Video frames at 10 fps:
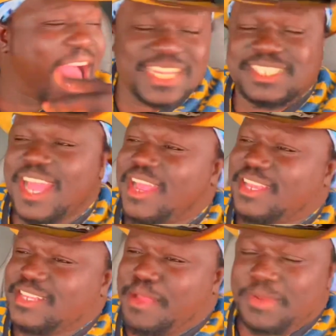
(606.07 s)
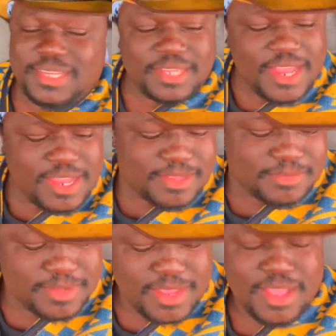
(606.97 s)
saw his... I'm like,
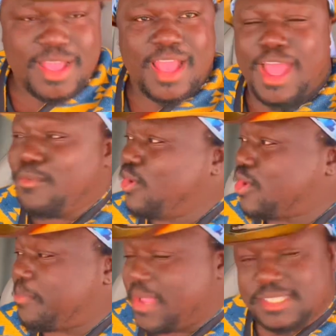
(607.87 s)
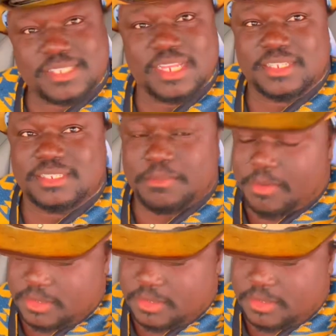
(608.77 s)
damn. I woke up at 6.